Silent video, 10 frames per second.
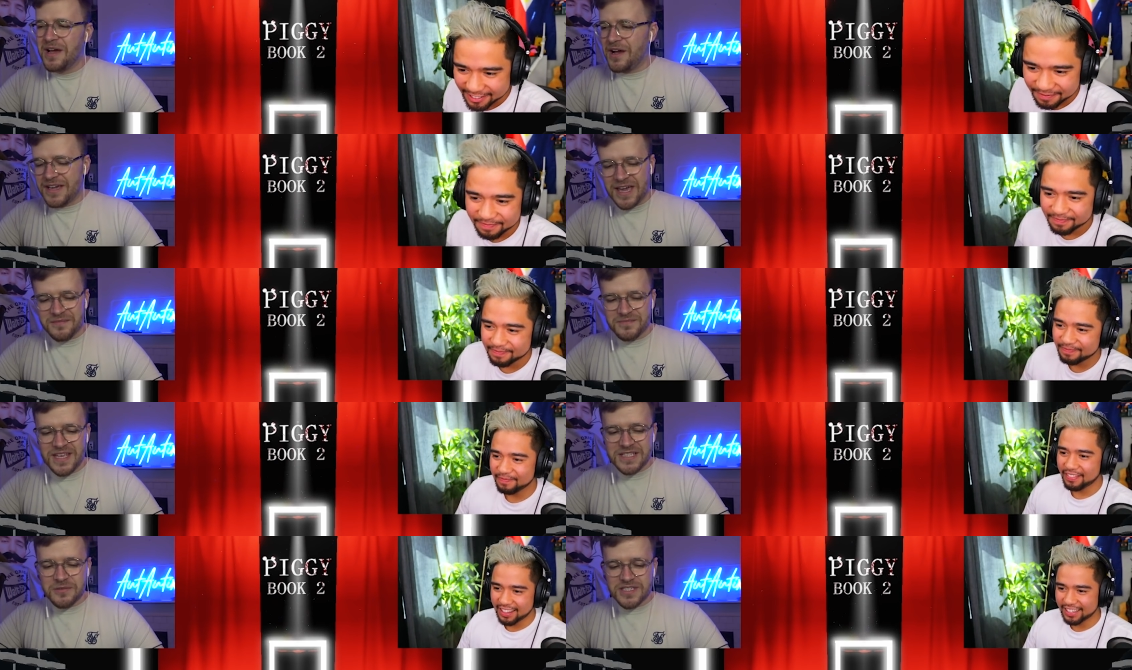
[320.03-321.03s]
Speaker 1: Okay,
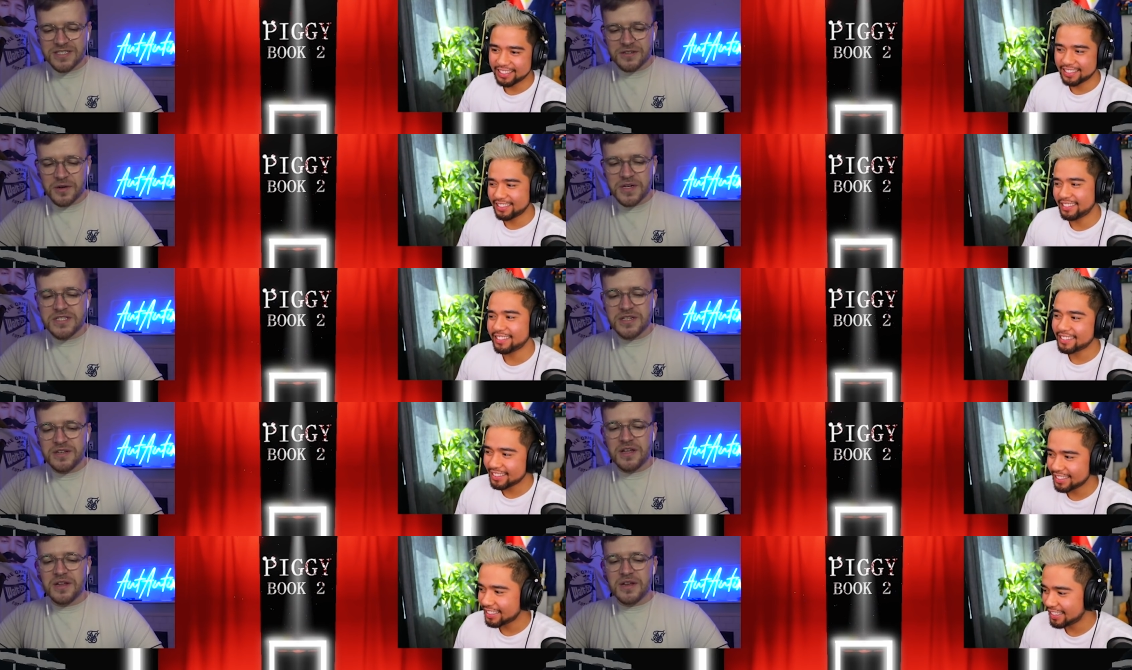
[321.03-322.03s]
next question.
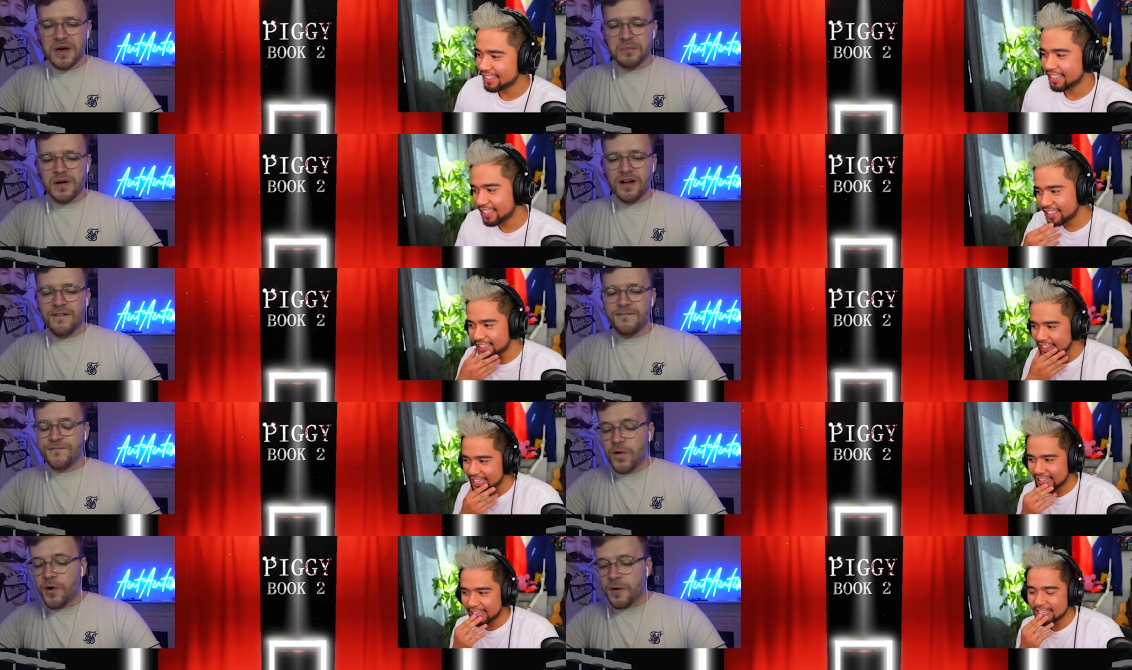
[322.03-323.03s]
Question number
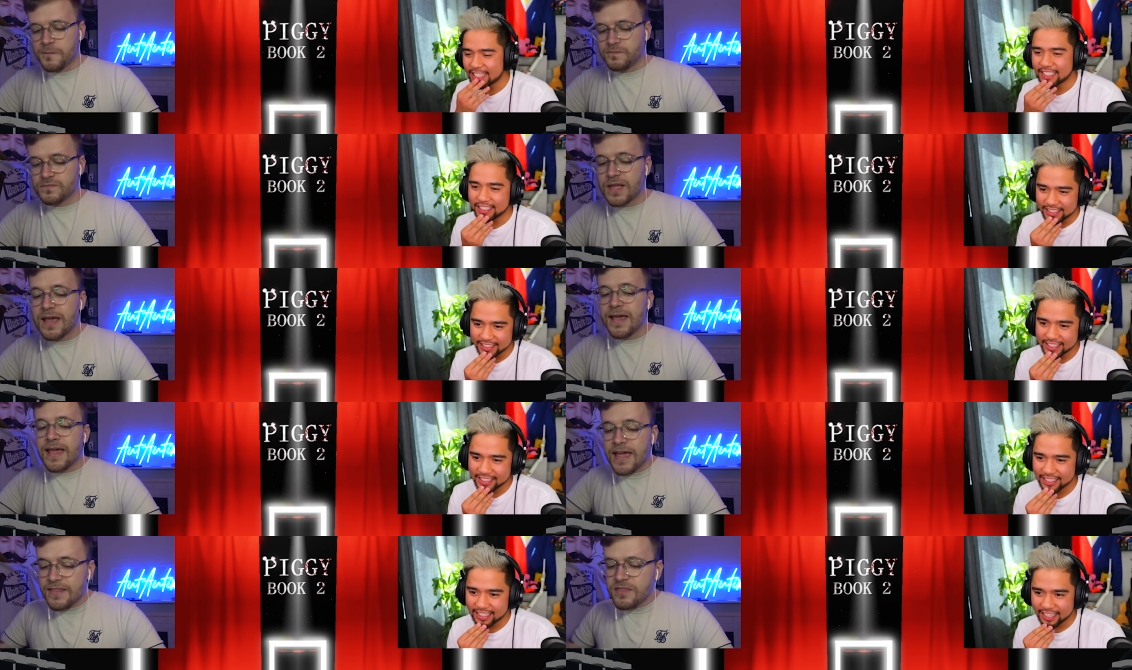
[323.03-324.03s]
4.
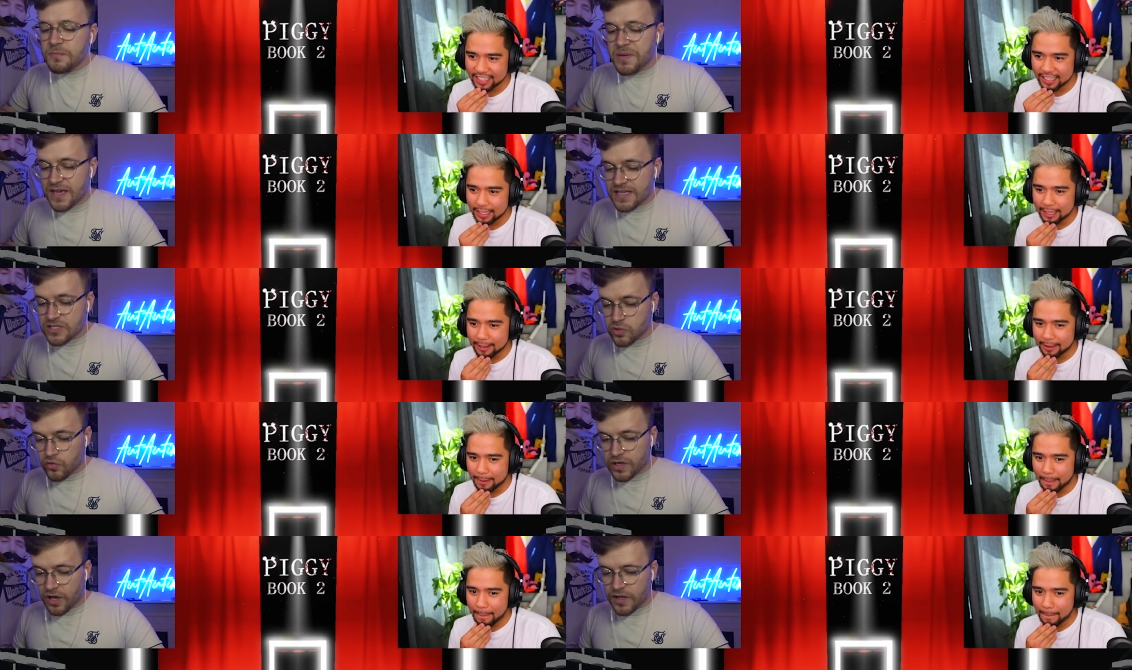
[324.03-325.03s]
In the Piggy
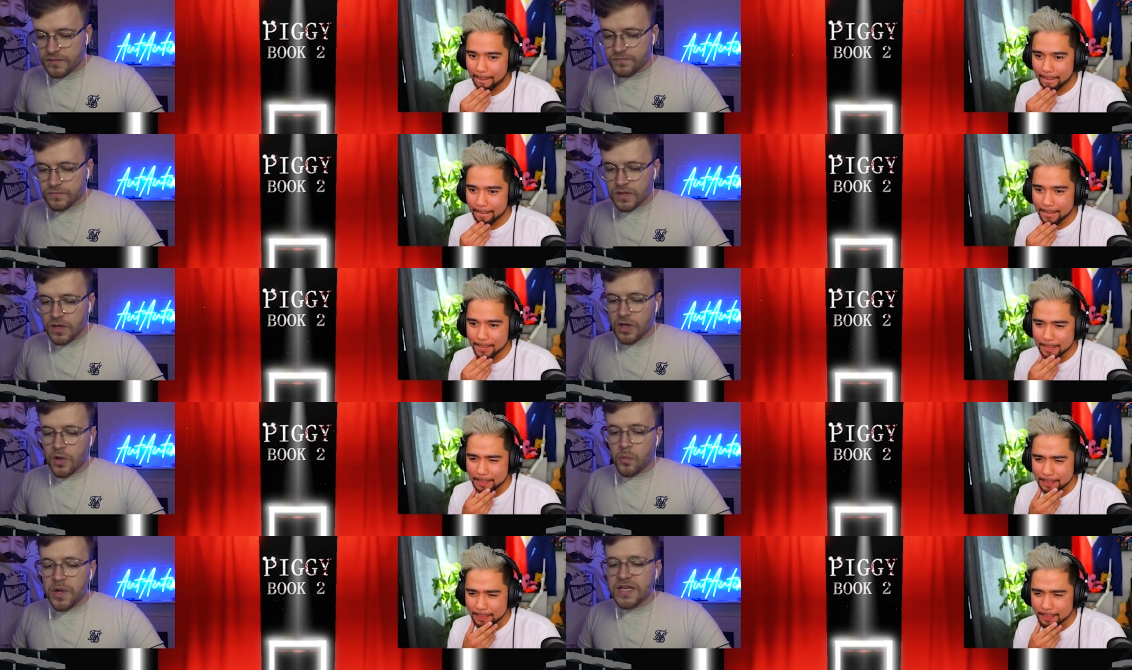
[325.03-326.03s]
storyline,
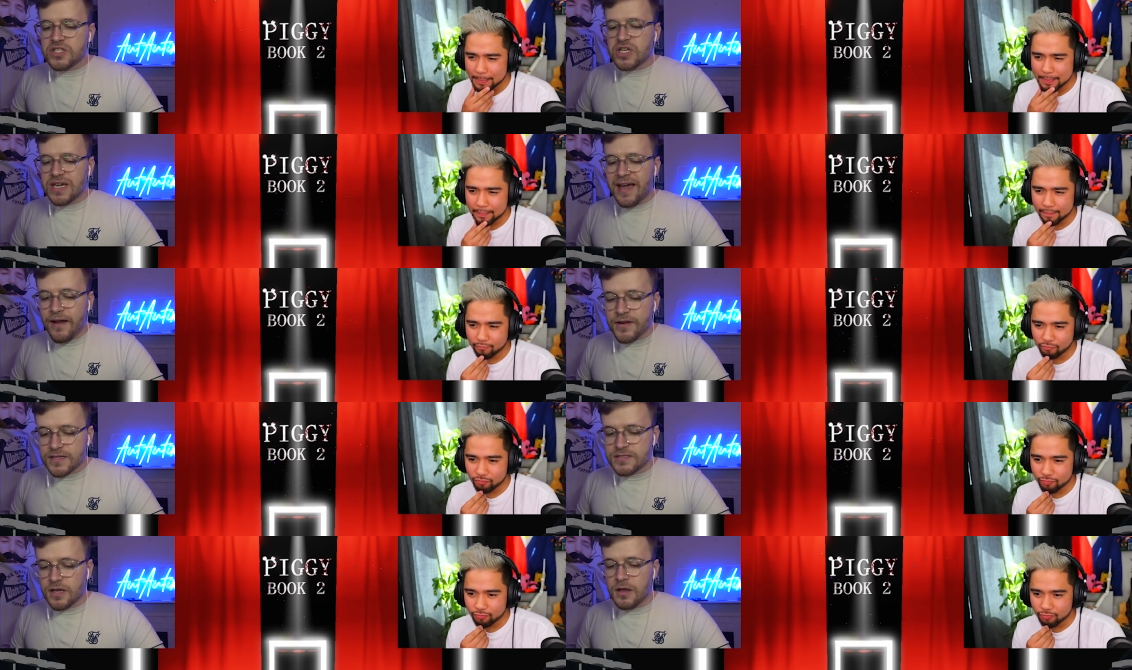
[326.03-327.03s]
which
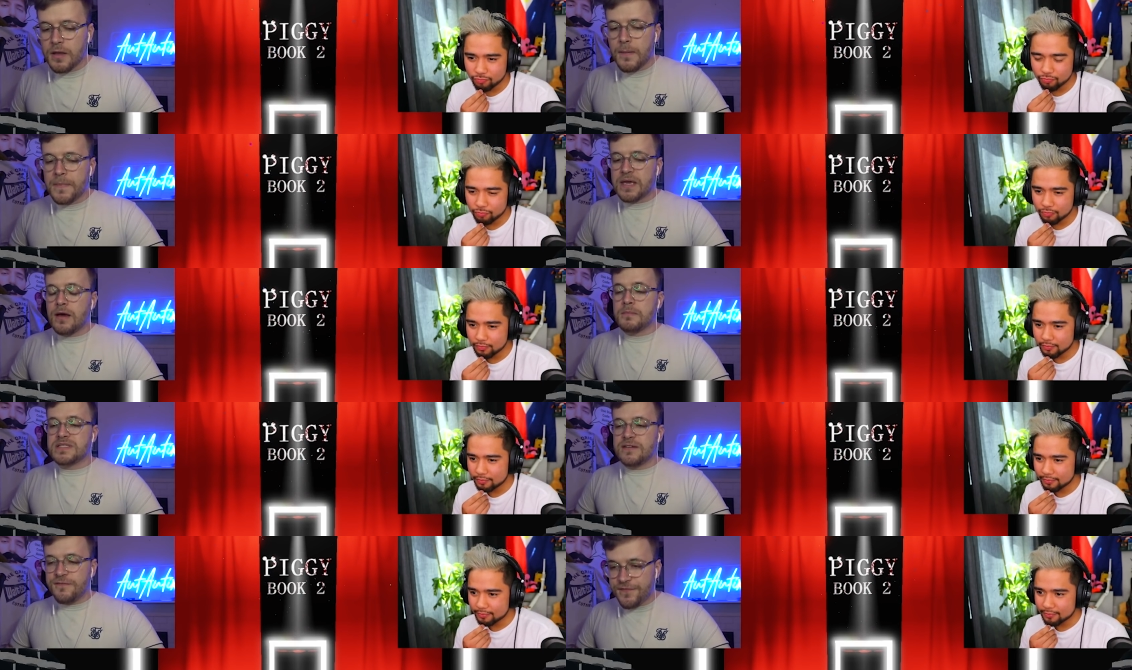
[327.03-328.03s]
character
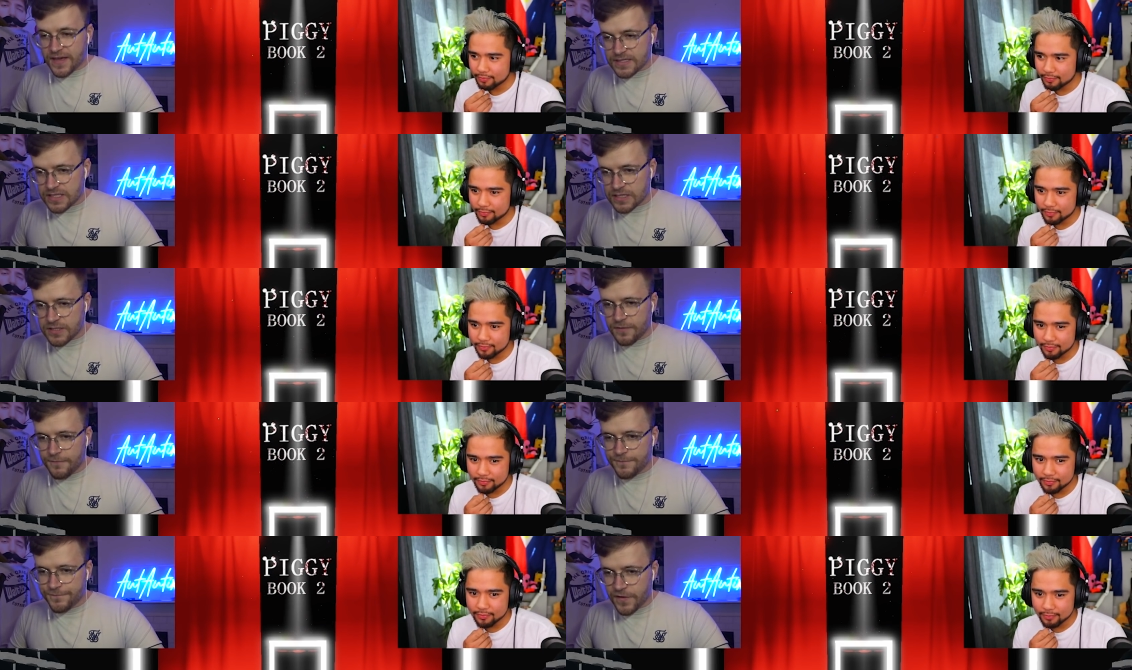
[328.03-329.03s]
becomes infected
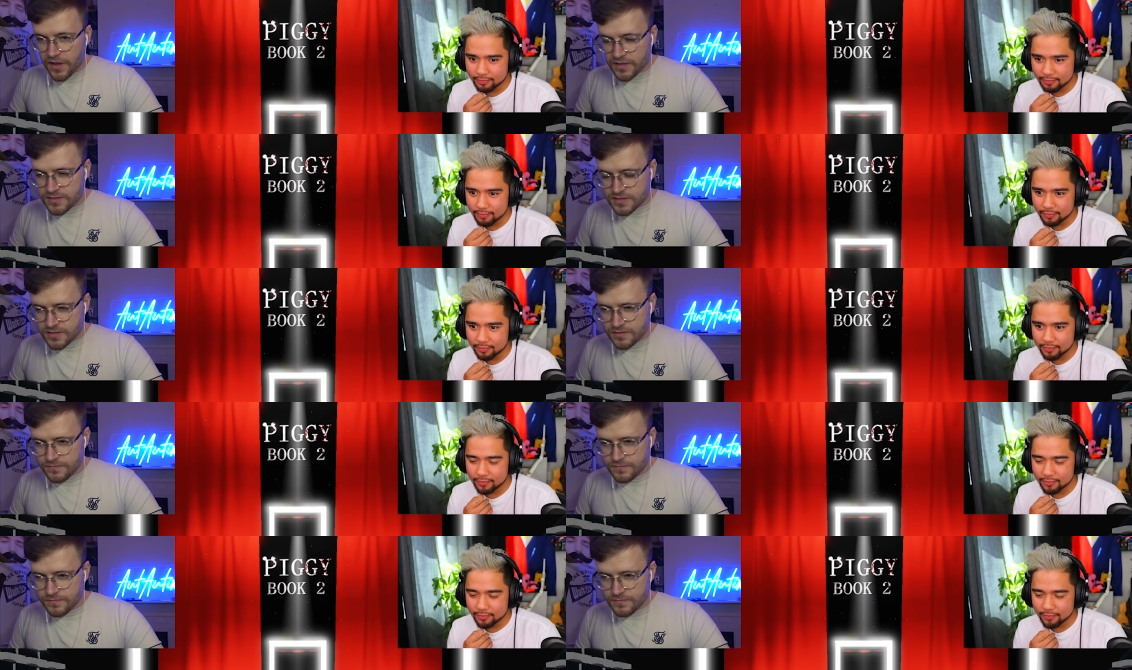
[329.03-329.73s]
first?